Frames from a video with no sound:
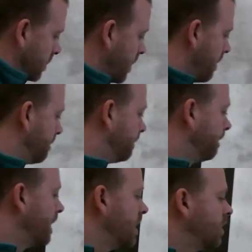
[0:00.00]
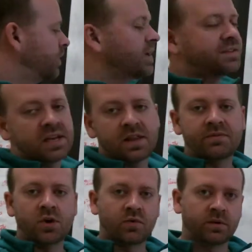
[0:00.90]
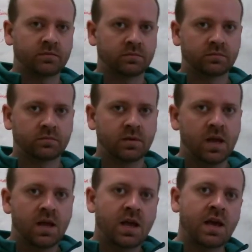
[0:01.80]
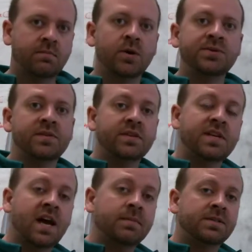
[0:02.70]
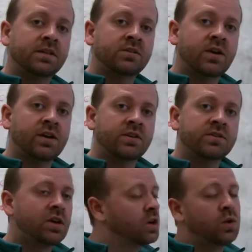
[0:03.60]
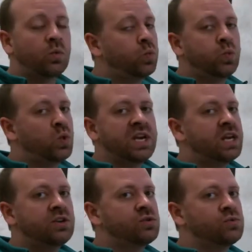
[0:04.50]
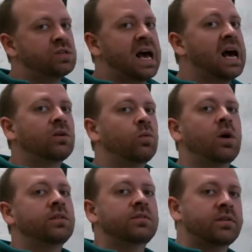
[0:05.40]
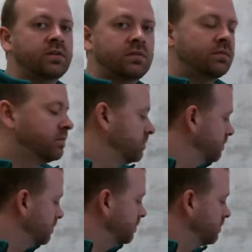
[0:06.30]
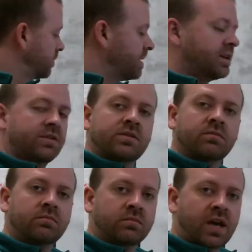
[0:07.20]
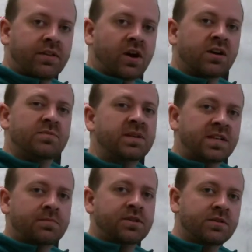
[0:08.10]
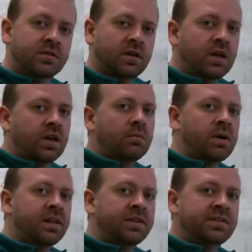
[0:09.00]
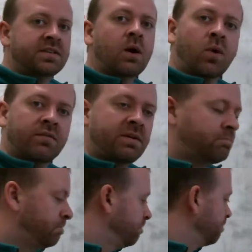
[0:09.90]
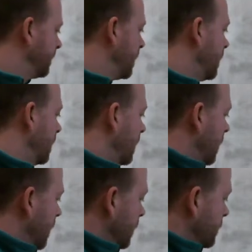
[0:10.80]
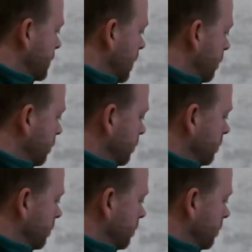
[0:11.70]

Okay, we've got 10 left over. And most of the time sixth graders, we do not want remainders. Okay, there are some exceptions, but this is not one of them. So